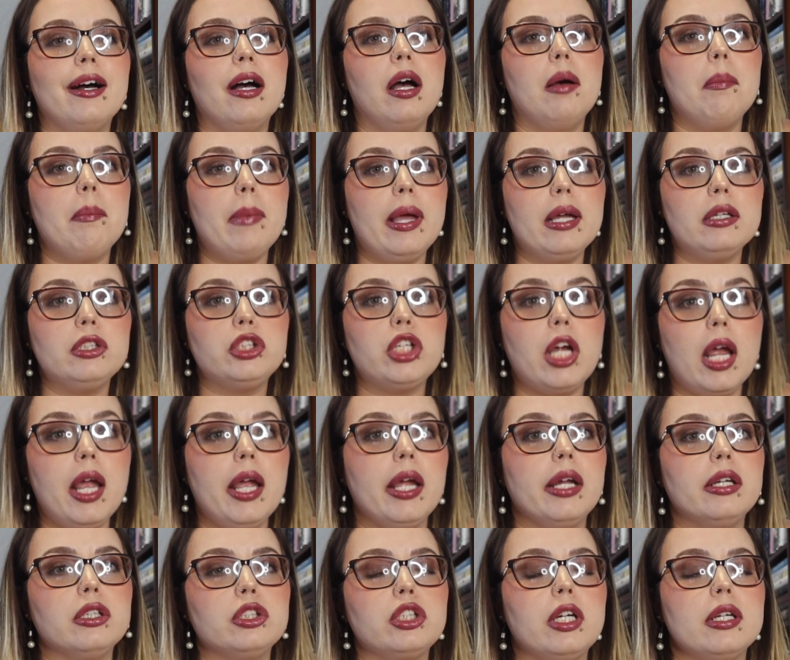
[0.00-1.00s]
may
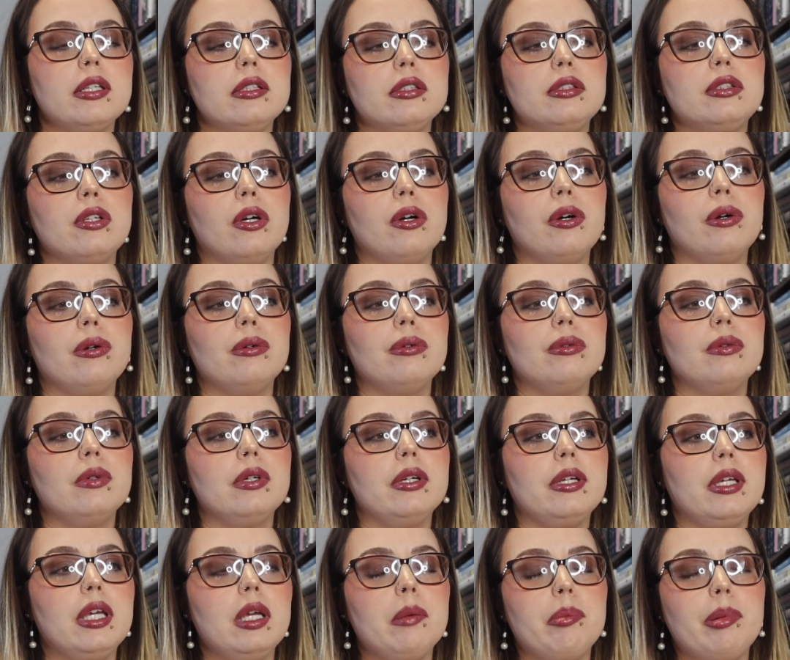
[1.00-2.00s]
change. And so
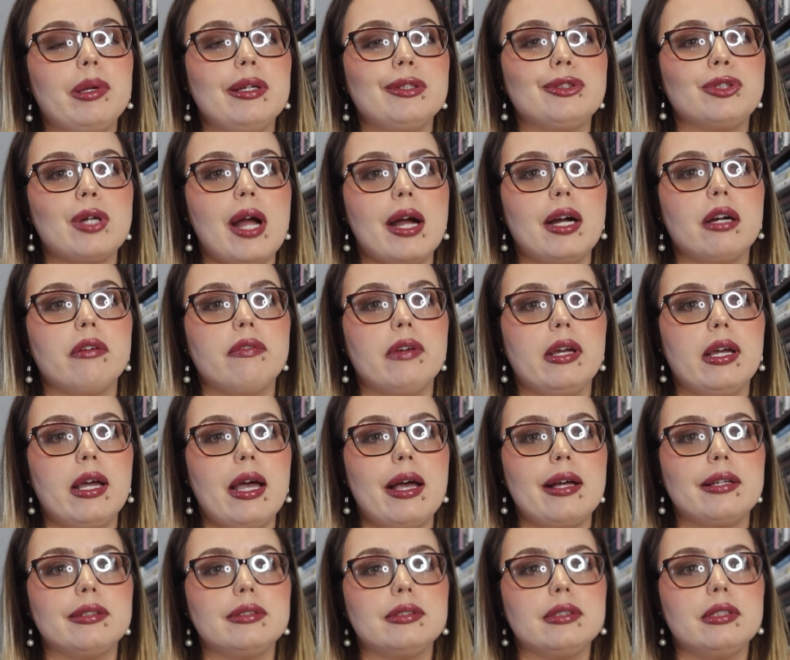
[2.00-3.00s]
keeping track of it
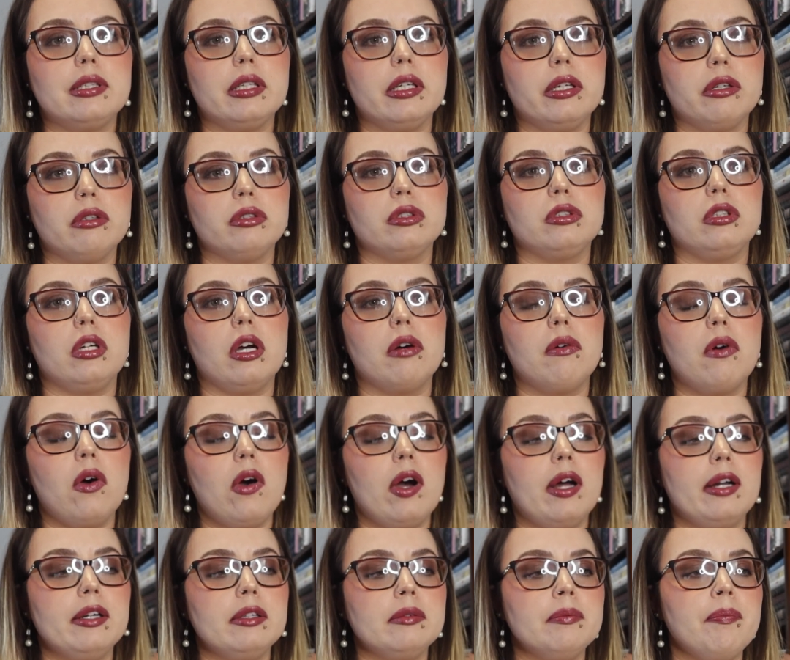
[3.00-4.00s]
as the years go
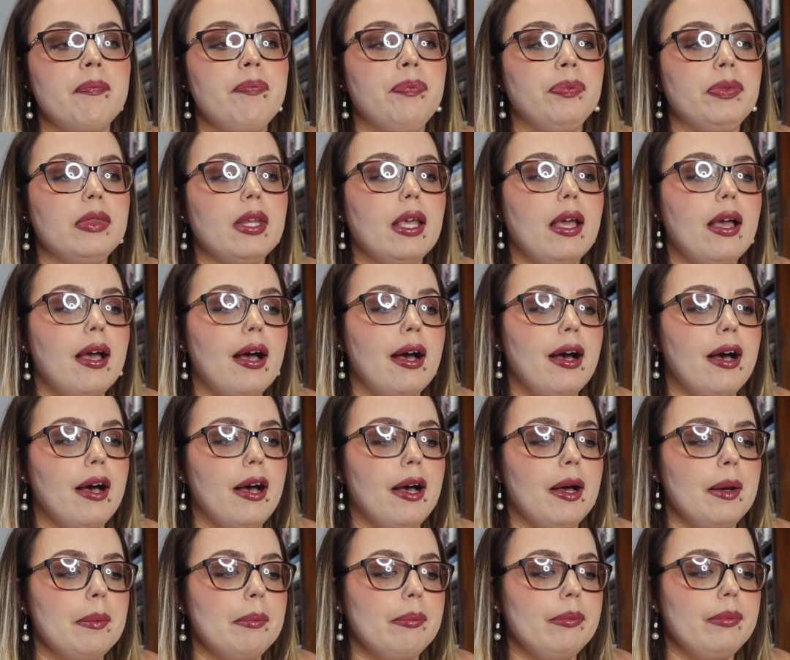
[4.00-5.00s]
on
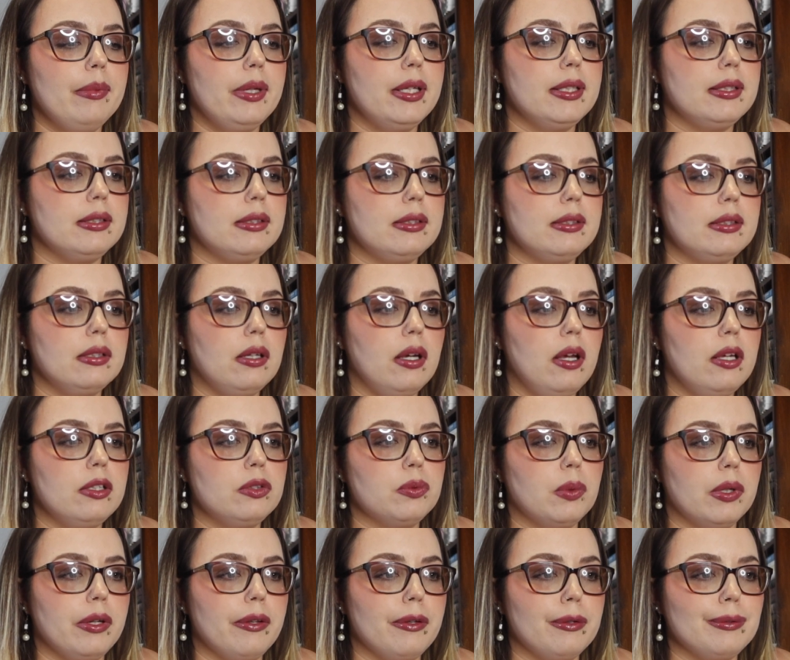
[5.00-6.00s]
is
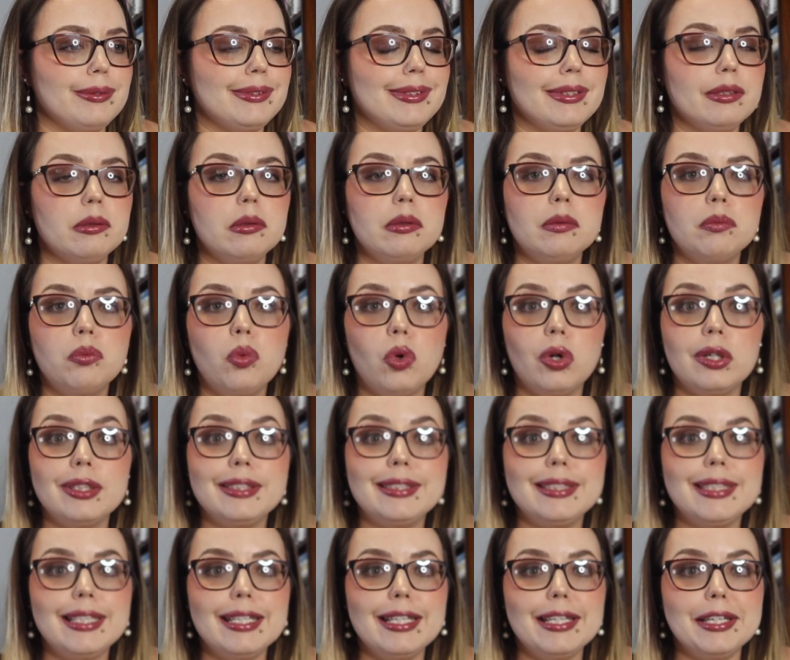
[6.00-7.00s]
one of those more
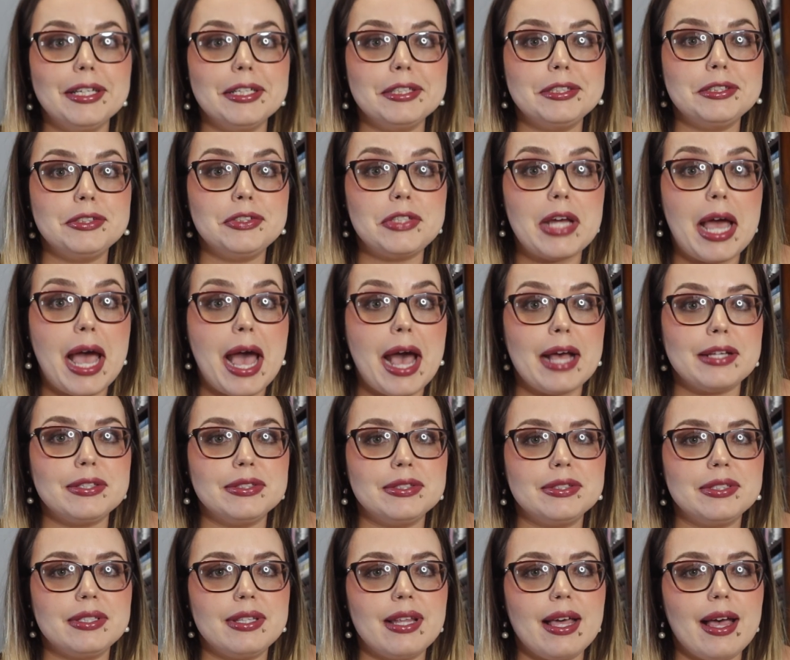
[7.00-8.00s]
tedious
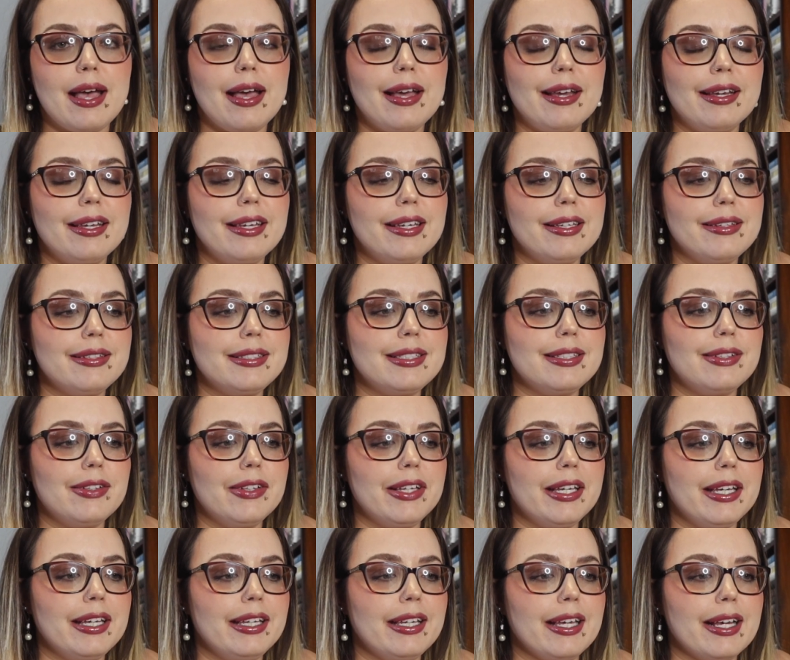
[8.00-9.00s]
tasks that
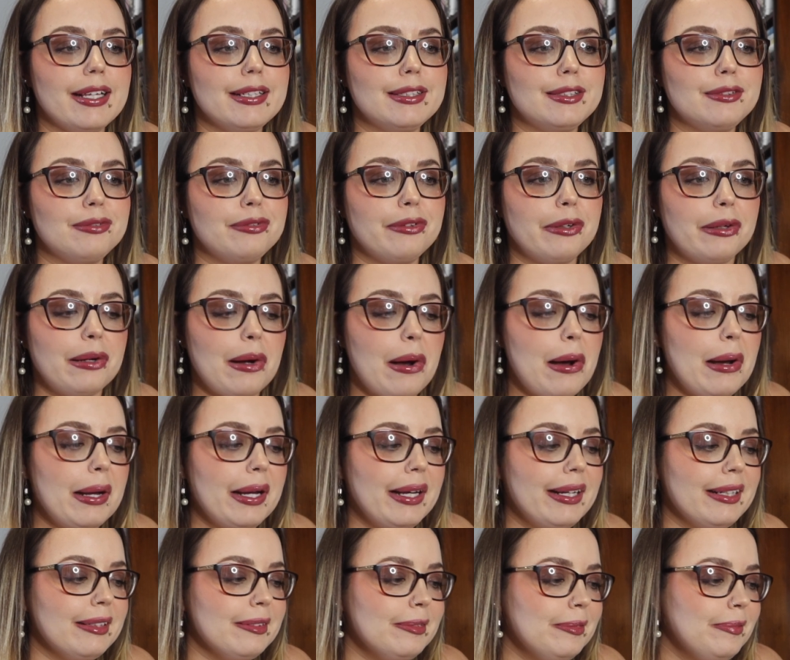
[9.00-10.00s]
easily gets
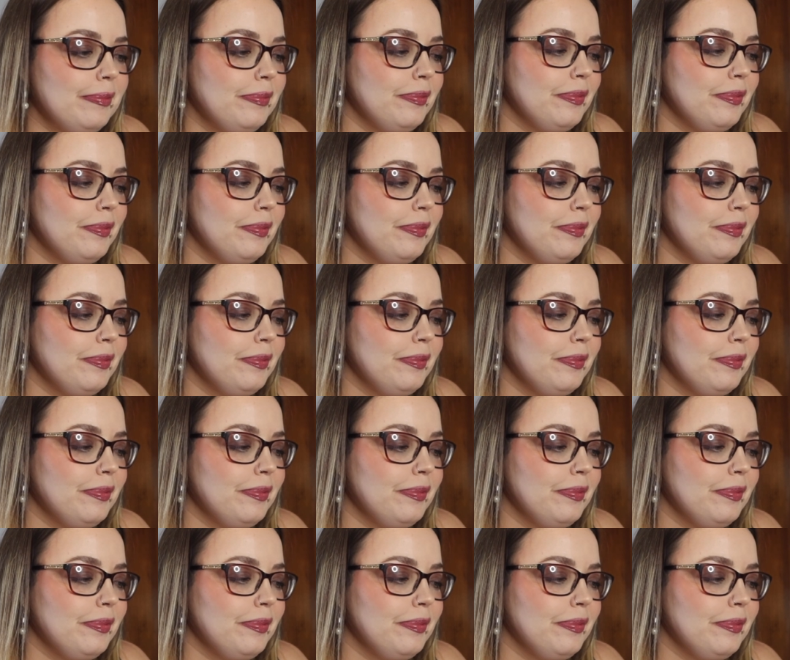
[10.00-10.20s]
forgotten.